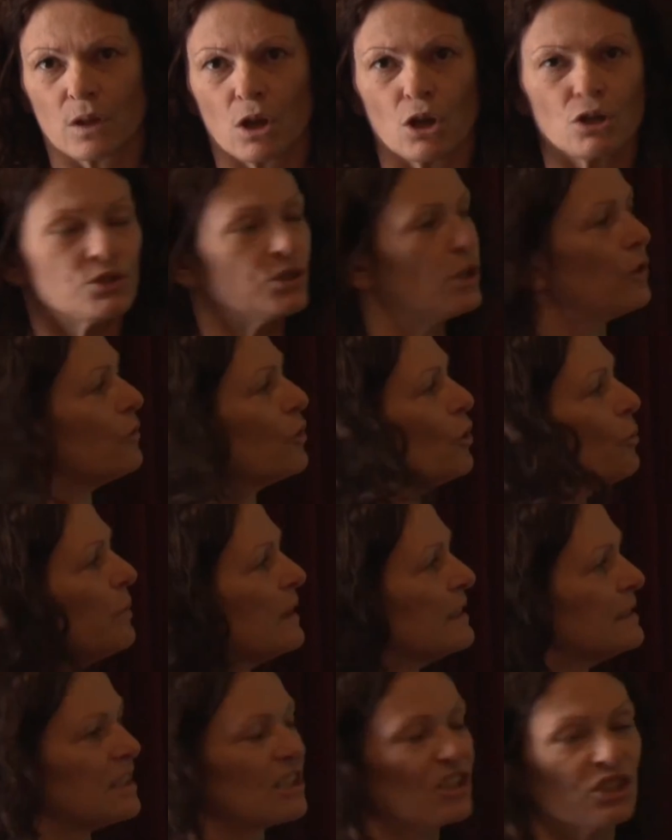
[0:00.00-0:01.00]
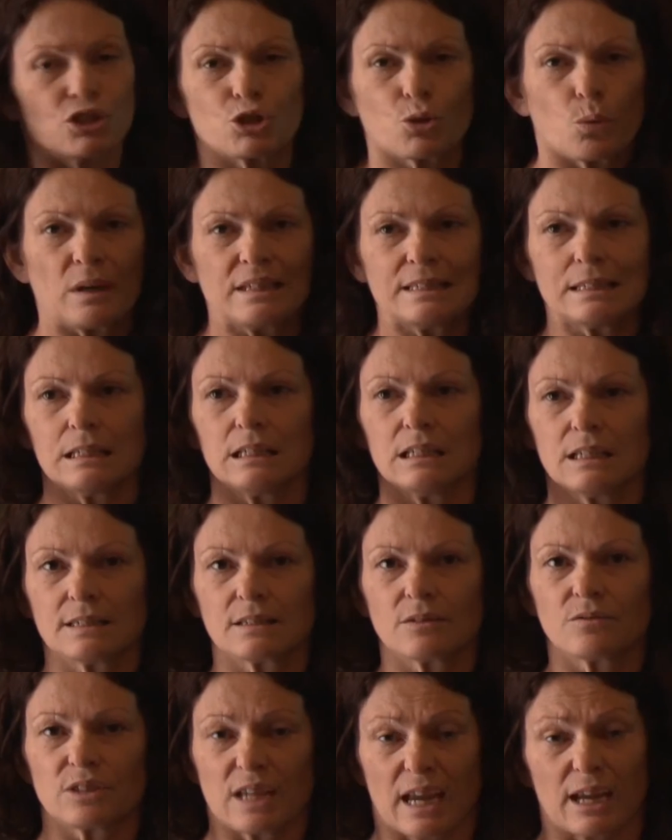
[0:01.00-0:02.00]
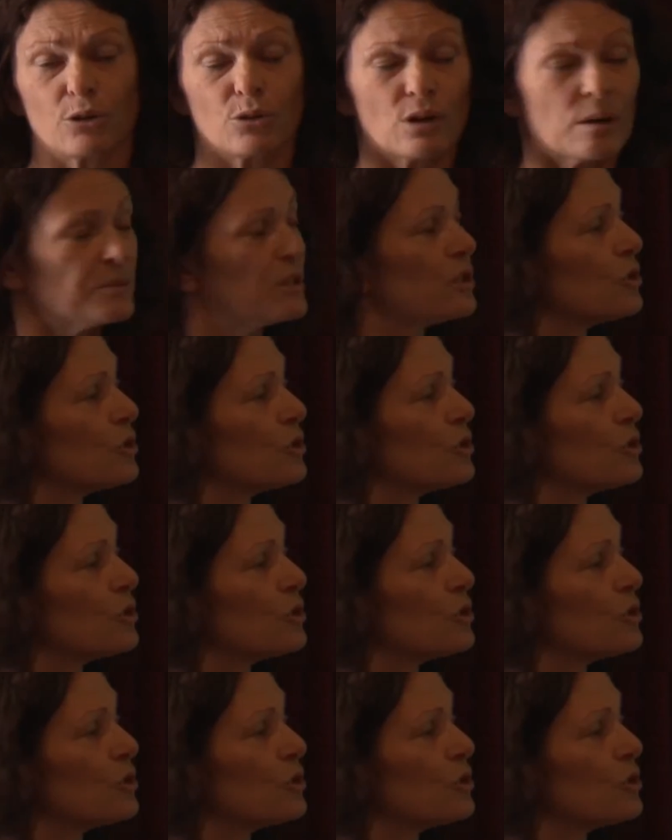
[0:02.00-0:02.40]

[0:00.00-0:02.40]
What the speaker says: So we've got basically 20 years of data, or up to